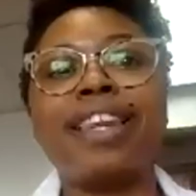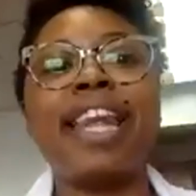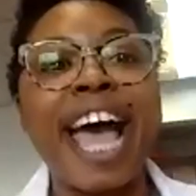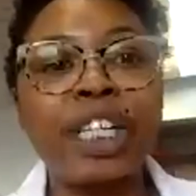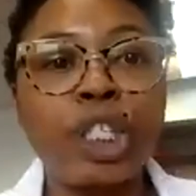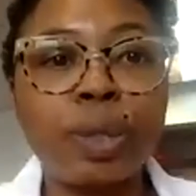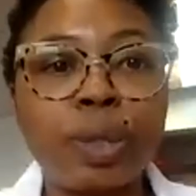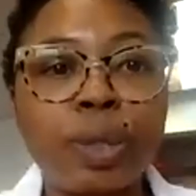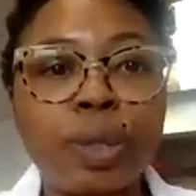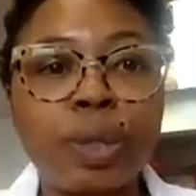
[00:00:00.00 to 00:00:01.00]

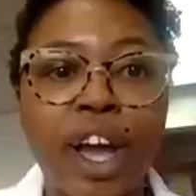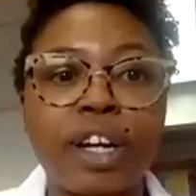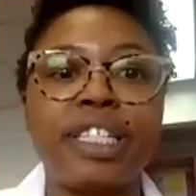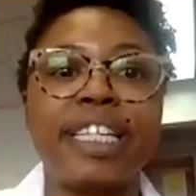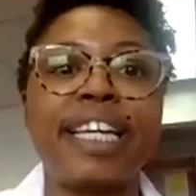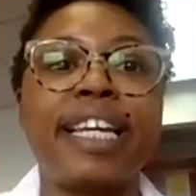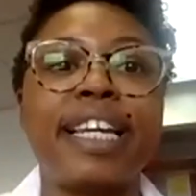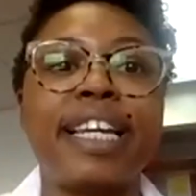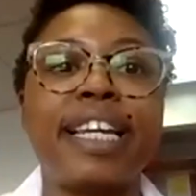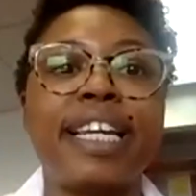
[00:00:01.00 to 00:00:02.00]
naturally, our
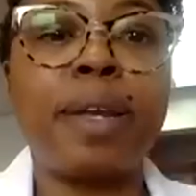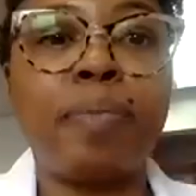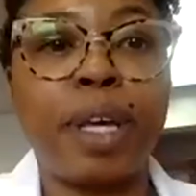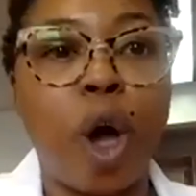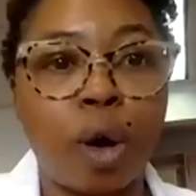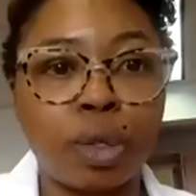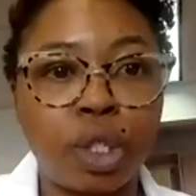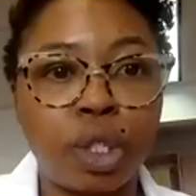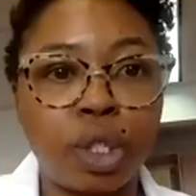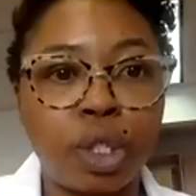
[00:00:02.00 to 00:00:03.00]
DNA can be
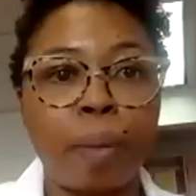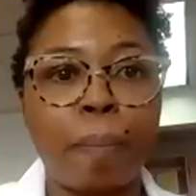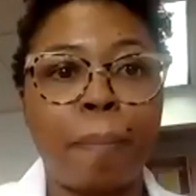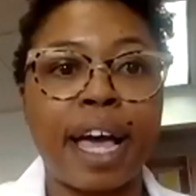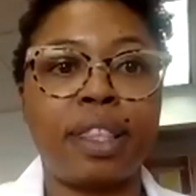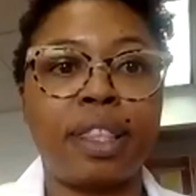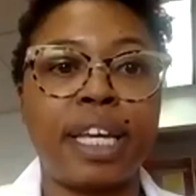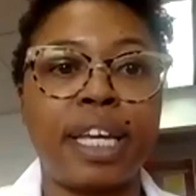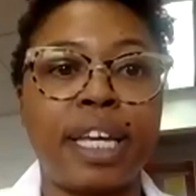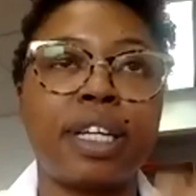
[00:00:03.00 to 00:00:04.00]
altered
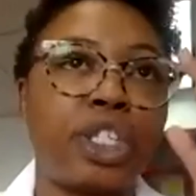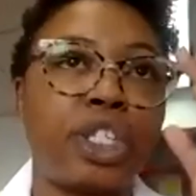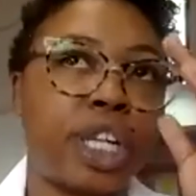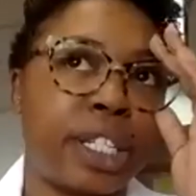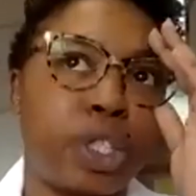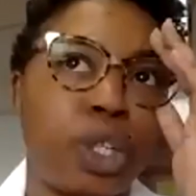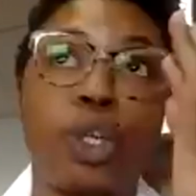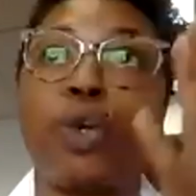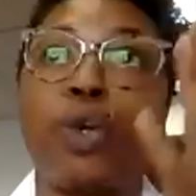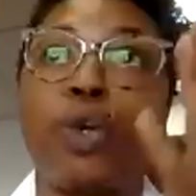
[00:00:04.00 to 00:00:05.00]
by things such as
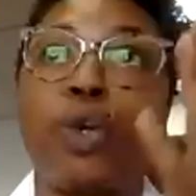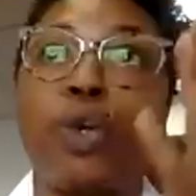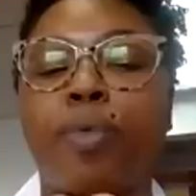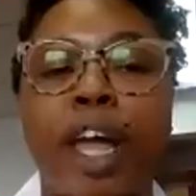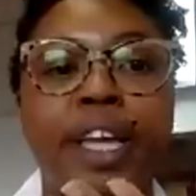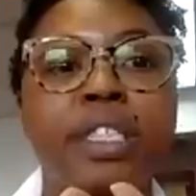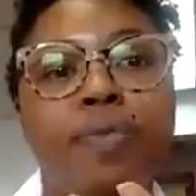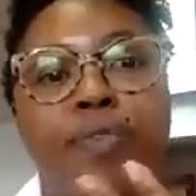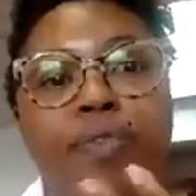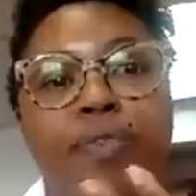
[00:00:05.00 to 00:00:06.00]
UV
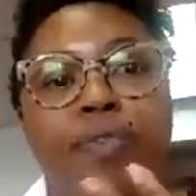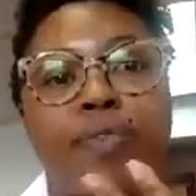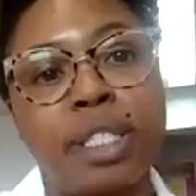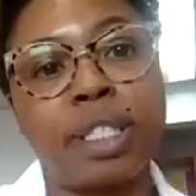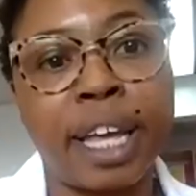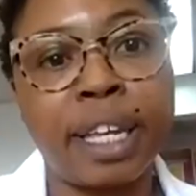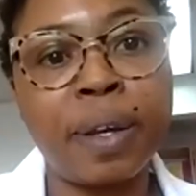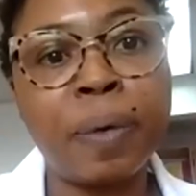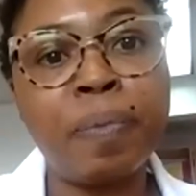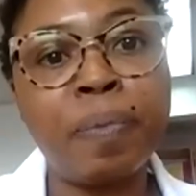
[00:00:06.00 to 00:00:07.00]
rays from the
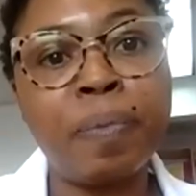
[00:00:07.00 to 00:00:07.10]
sun,